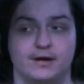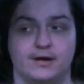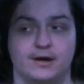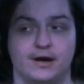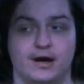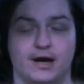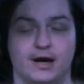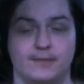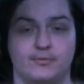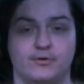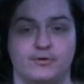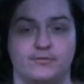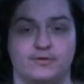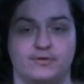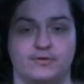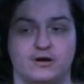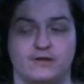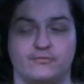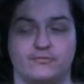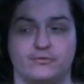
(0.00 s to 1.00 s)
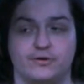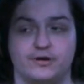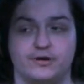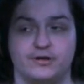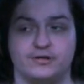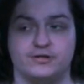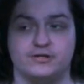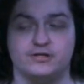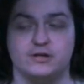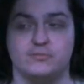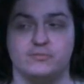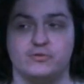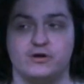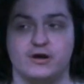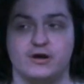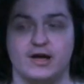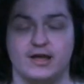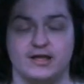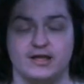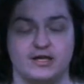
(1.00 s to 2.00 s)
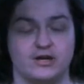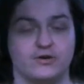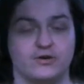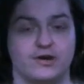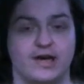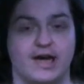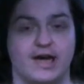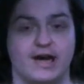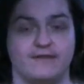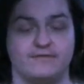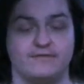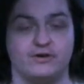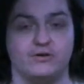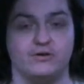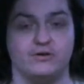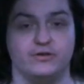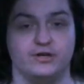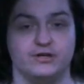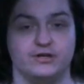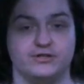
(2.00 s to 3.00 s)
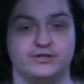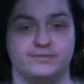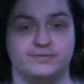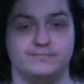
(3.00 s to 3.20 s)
I put recovery somewhere at 1.5 years at earliest,